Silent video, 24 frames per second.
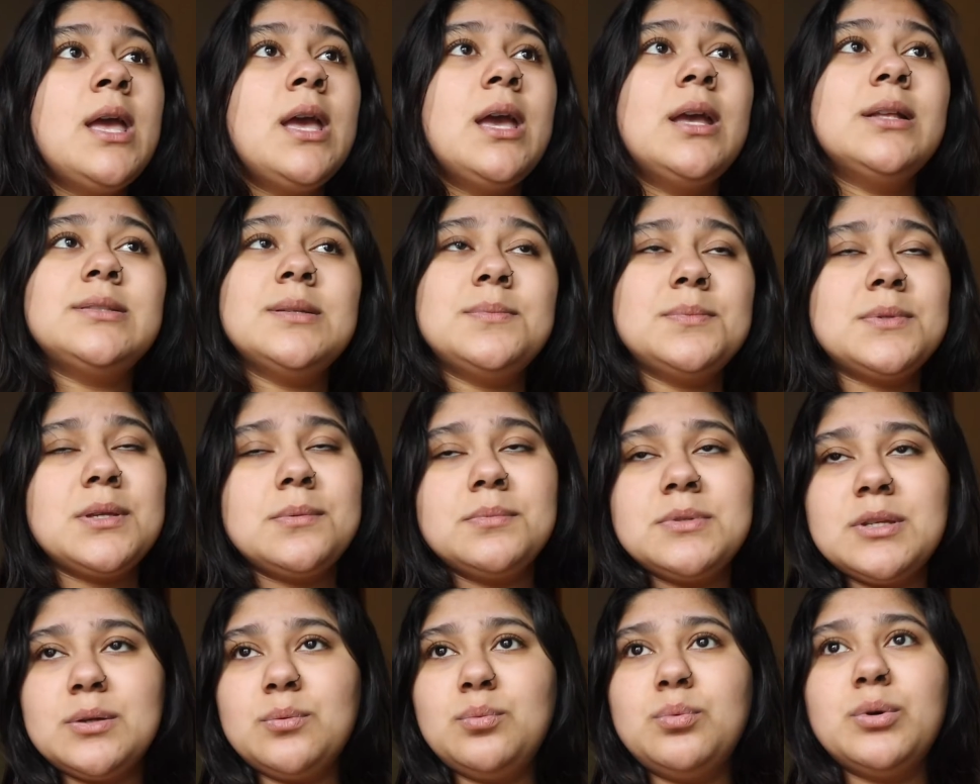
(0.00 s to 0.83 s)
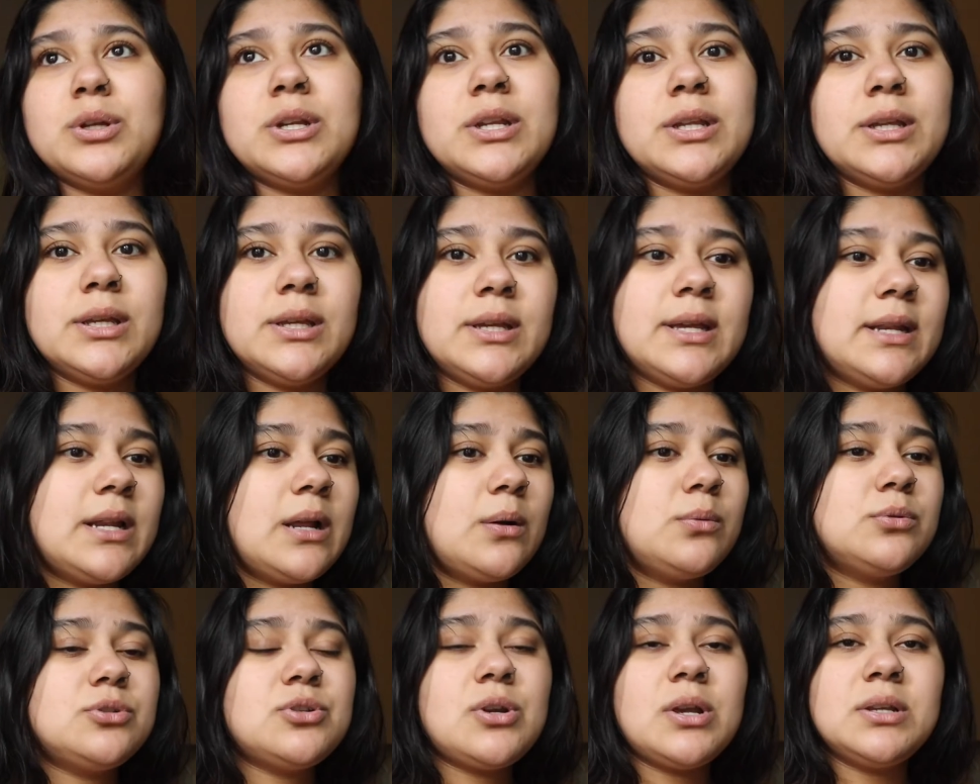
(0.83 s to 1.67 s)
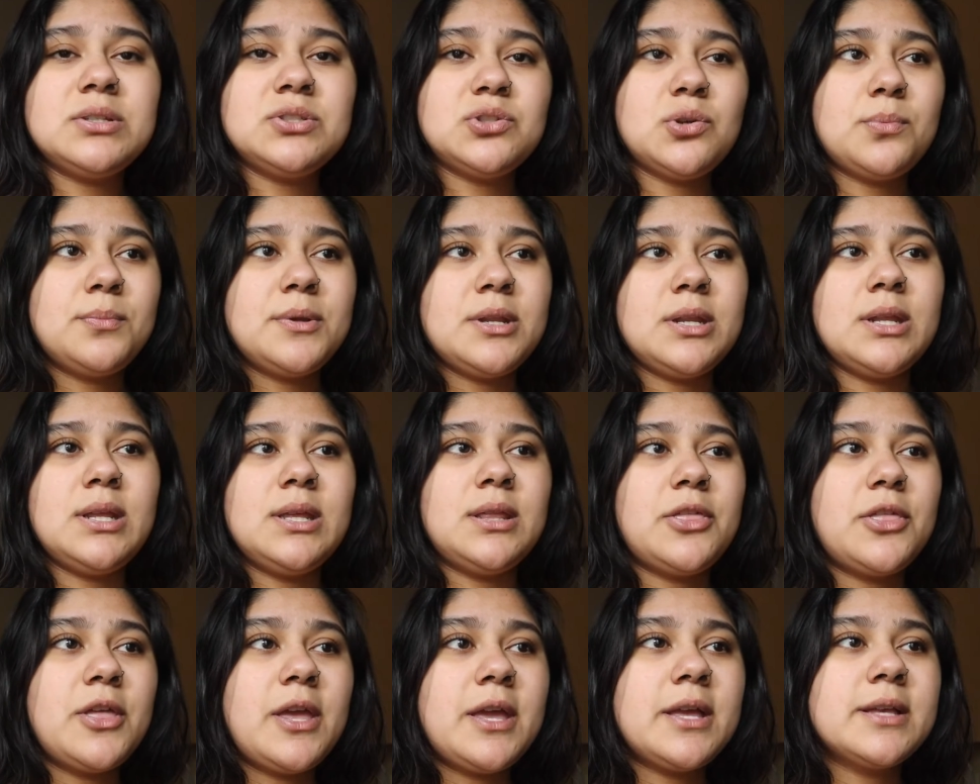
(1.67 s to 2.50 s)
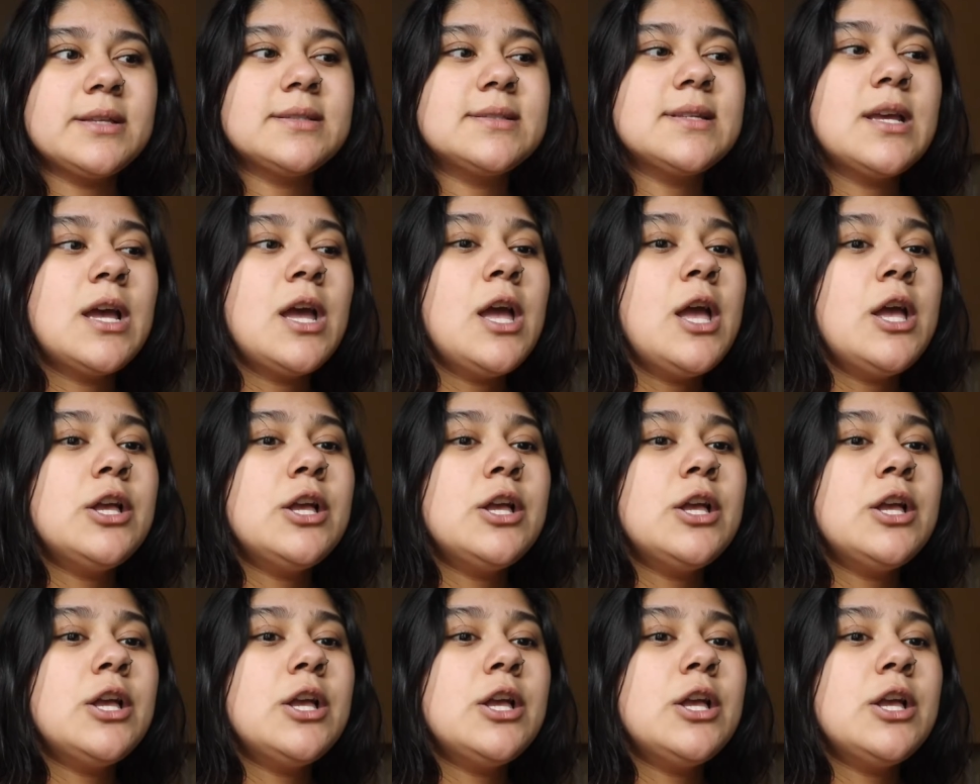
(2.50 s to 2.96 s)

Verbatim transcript: and sometimes it wouldn't and I would try so many things